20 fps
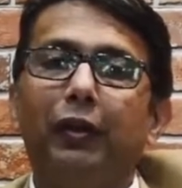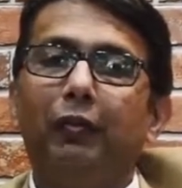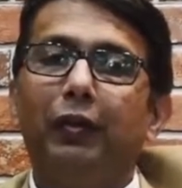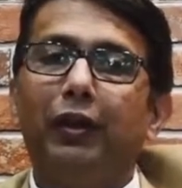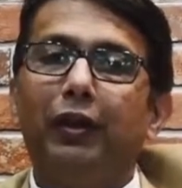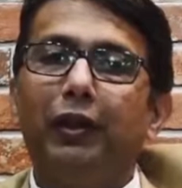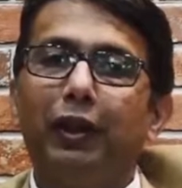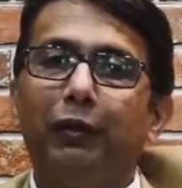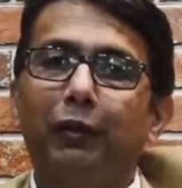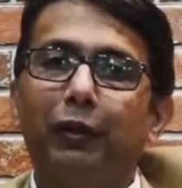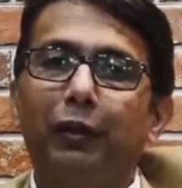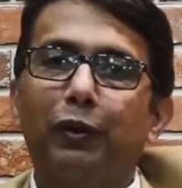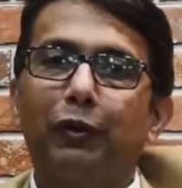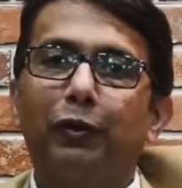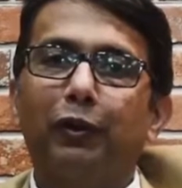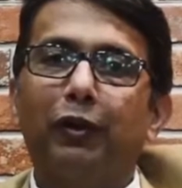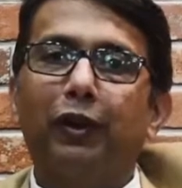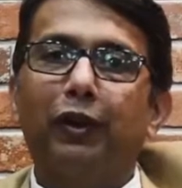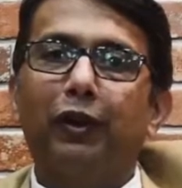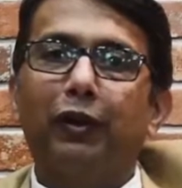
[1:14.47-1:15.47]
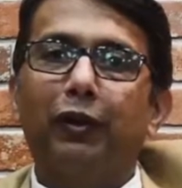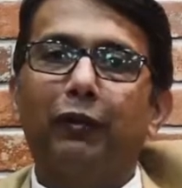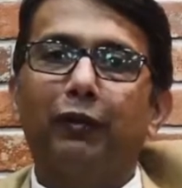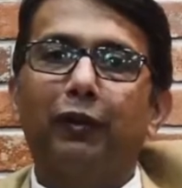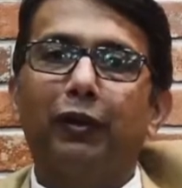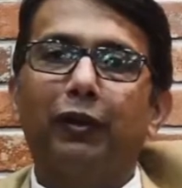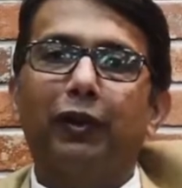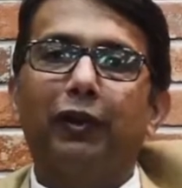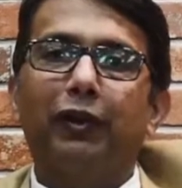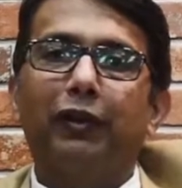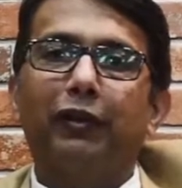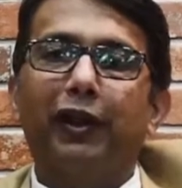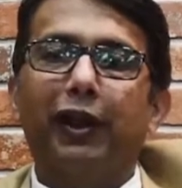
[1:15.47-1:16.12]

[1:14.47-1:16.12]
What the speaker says: but they were also carried out in